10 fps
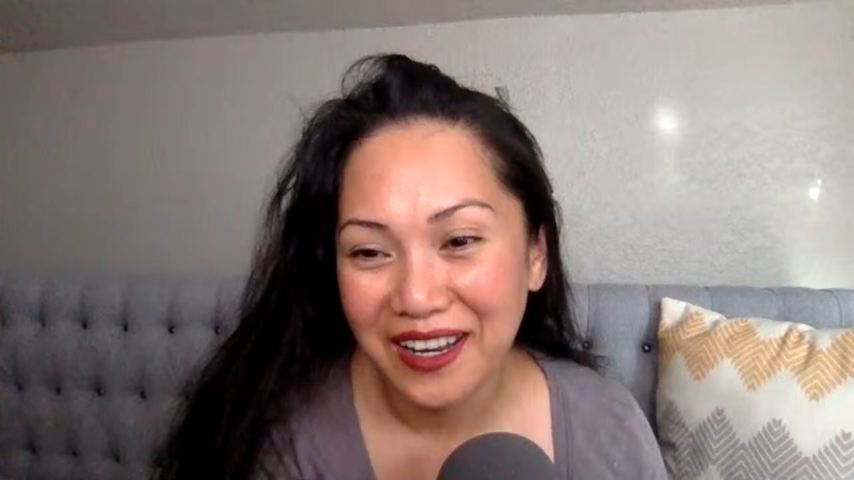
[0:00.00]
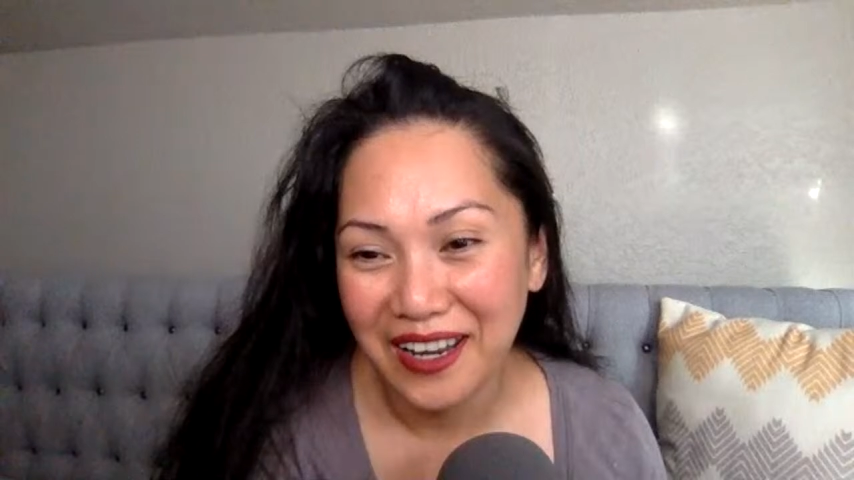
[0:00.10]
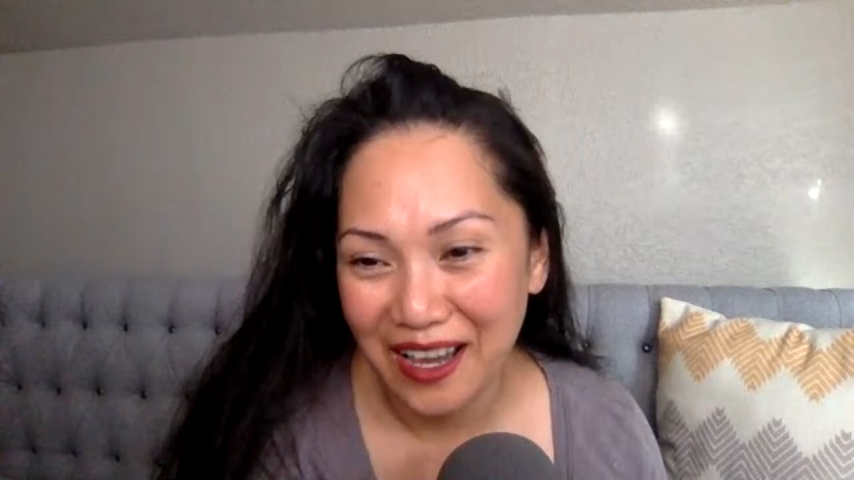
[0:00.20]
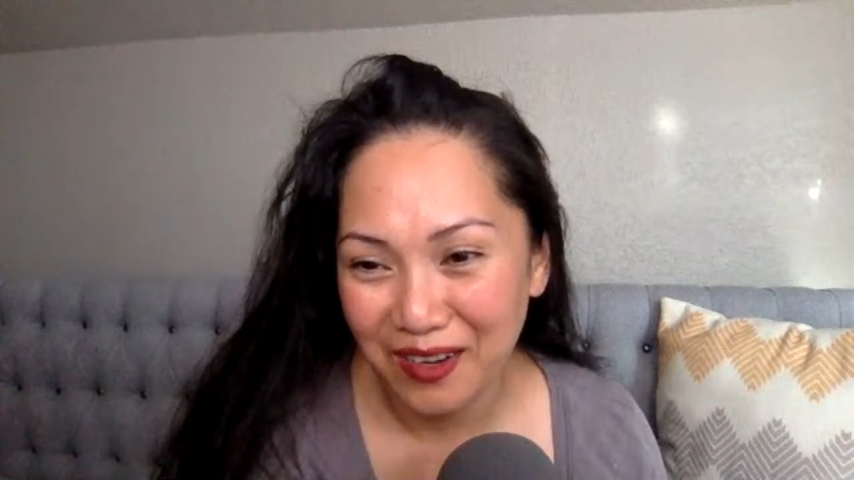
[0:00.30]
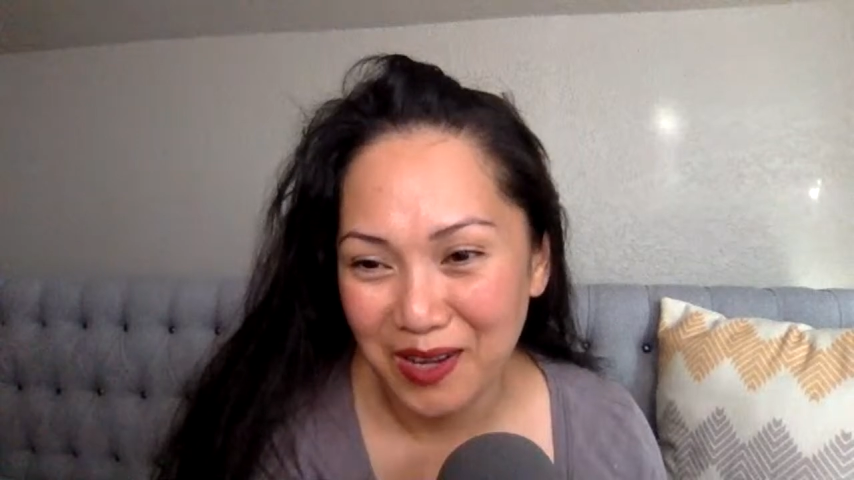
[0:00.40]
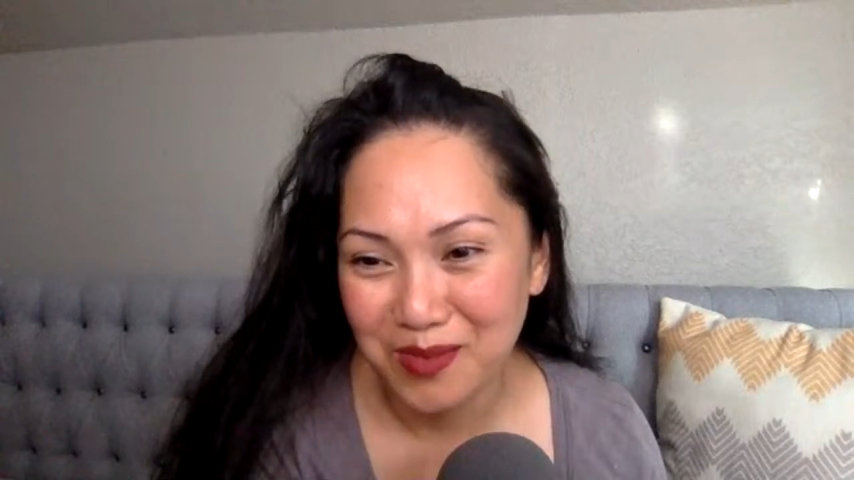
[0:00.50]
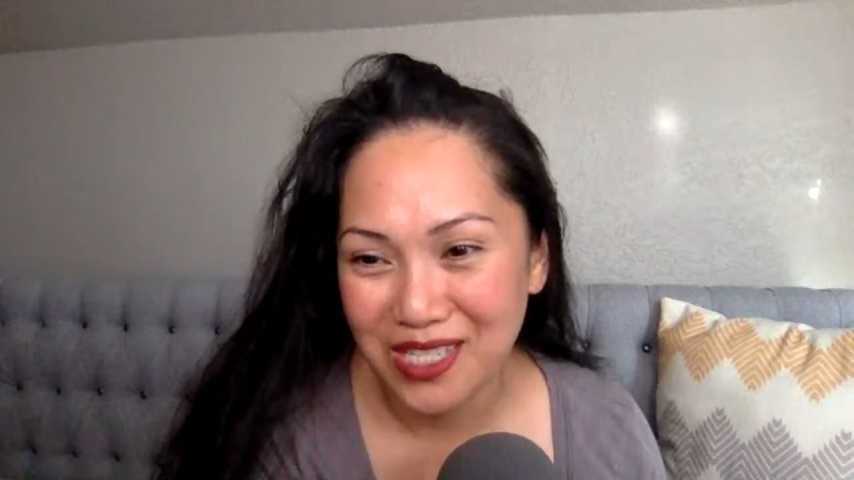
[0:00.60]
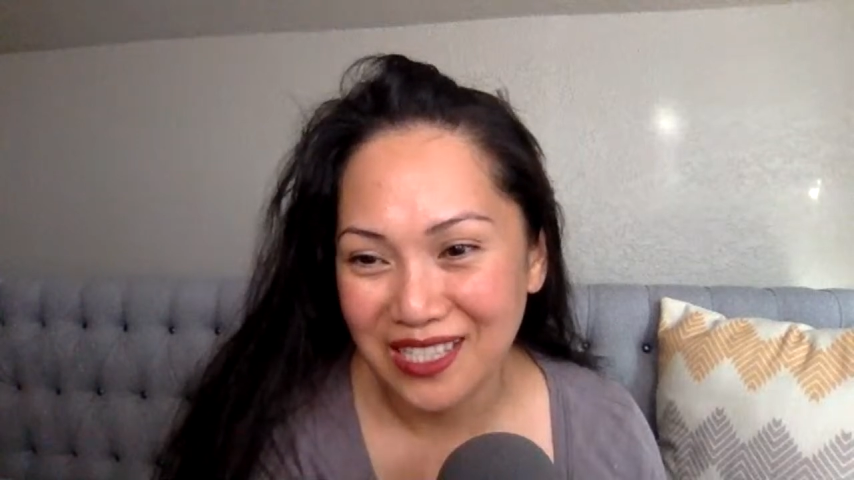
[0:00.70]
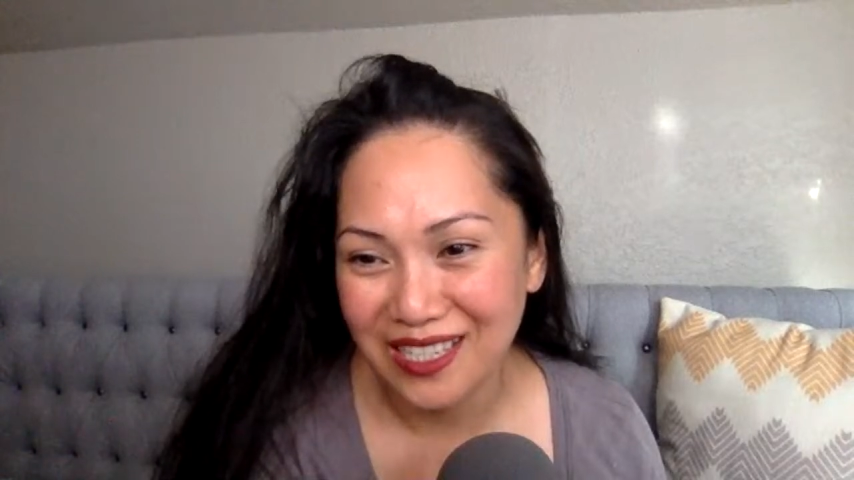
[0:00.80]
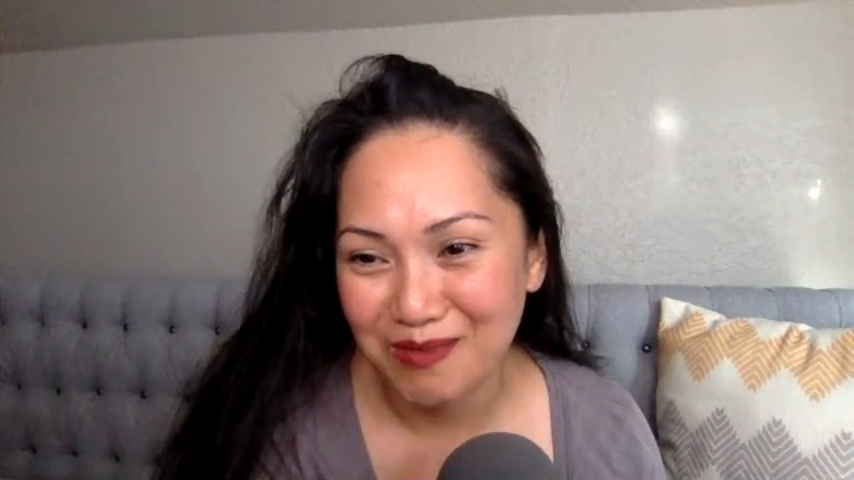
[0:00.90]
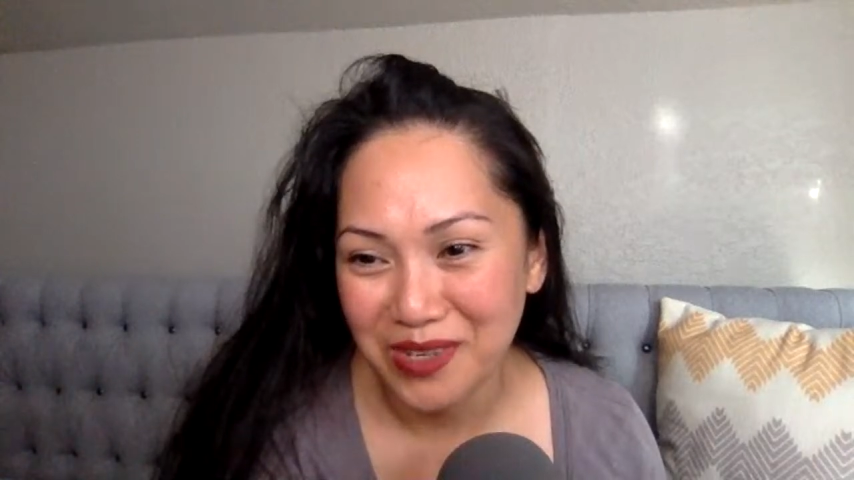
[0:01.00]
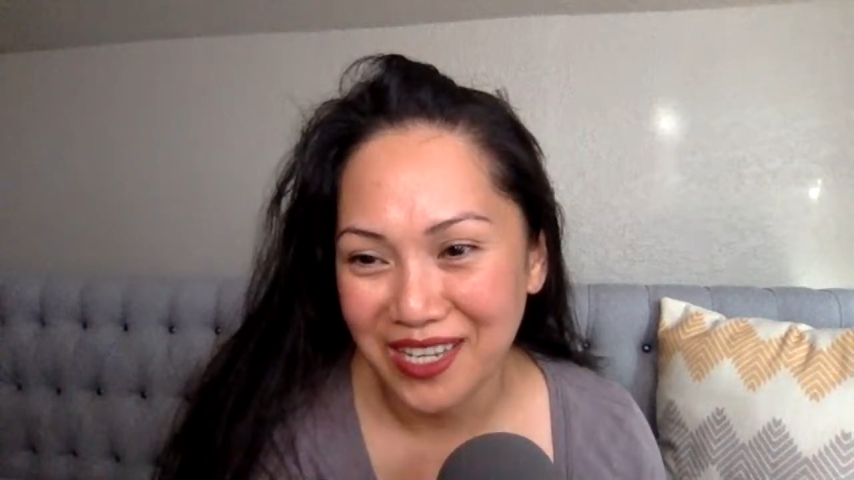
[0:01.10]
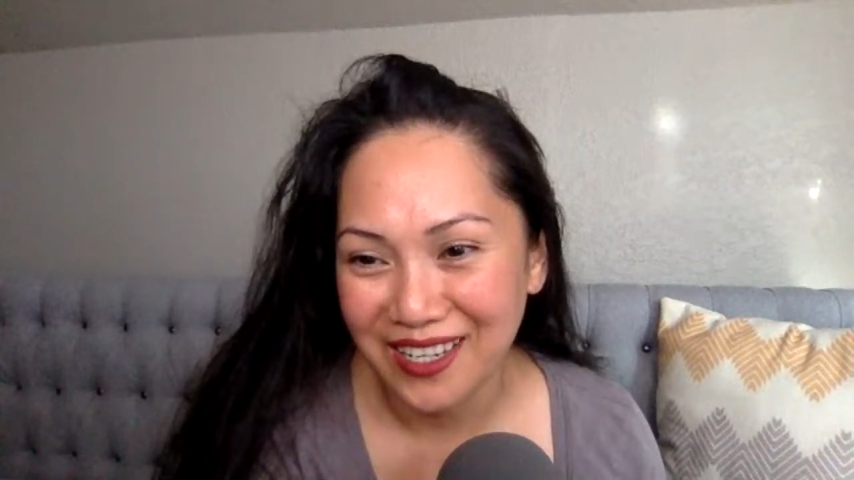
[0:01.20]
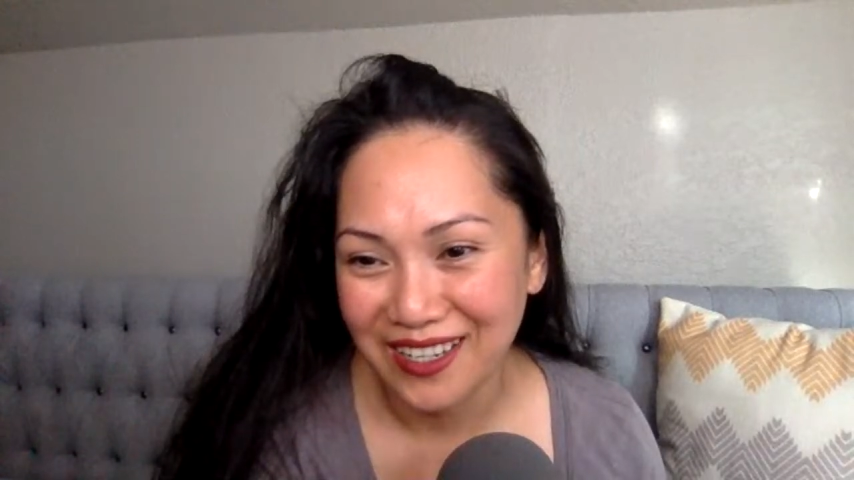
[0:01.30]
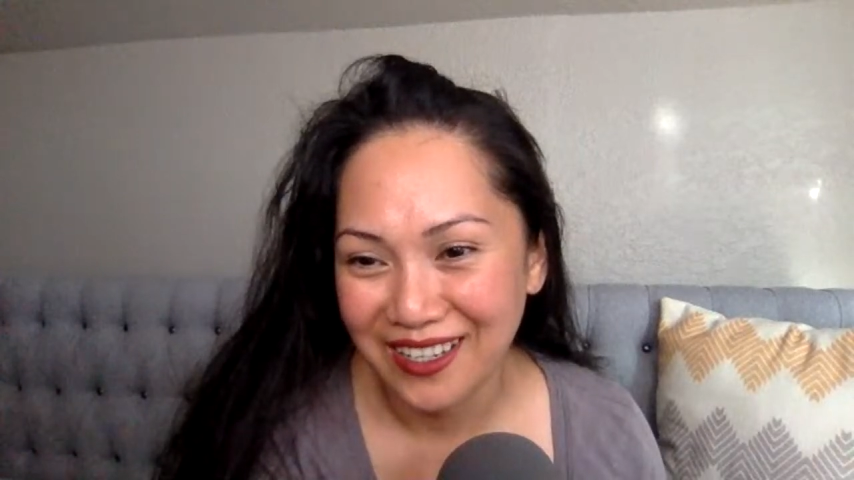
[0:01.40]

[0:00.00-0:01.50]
now I'm sleepy.